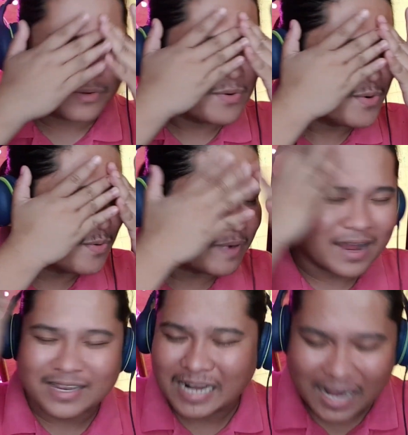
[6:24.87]
Oh
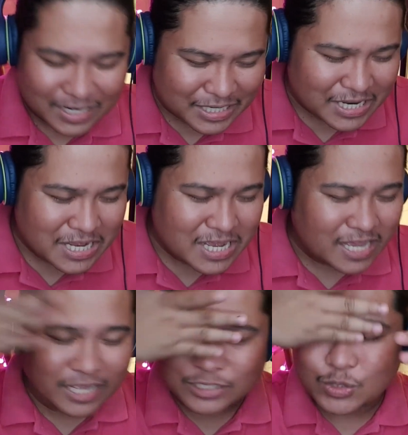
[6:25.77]
my god,
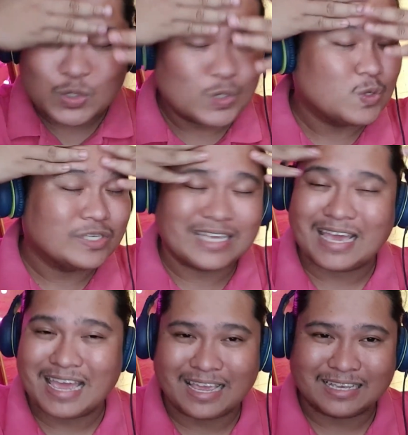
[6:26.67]
it's
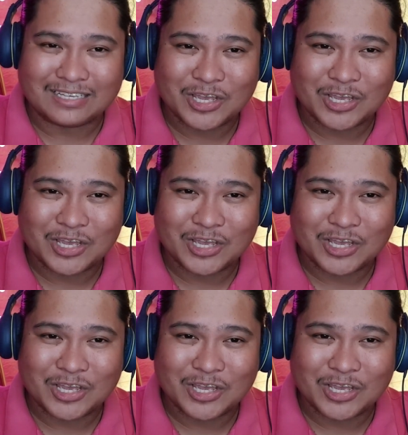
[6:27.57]
oozing.